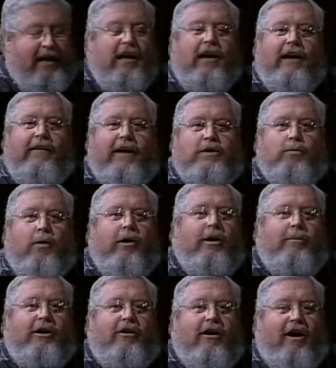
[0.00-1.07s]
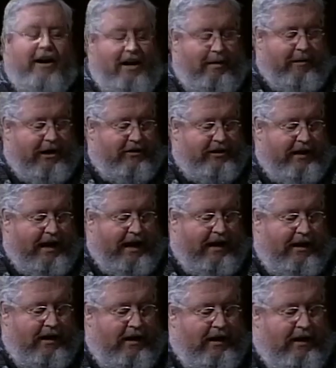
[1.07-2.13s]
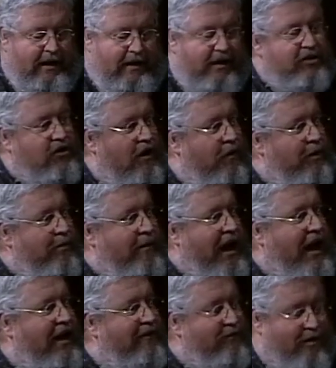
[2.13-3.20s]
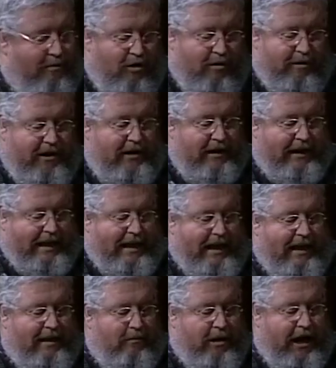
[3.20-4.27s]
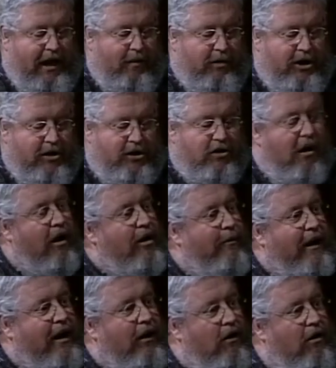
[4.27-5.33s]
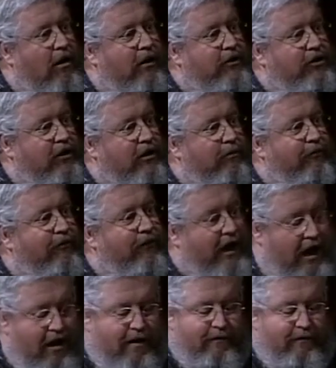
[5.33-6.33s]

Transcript: and that's what we're going to be talking about today. Let's start with Maggie for a moment. Maggie, when you talk about a long-term care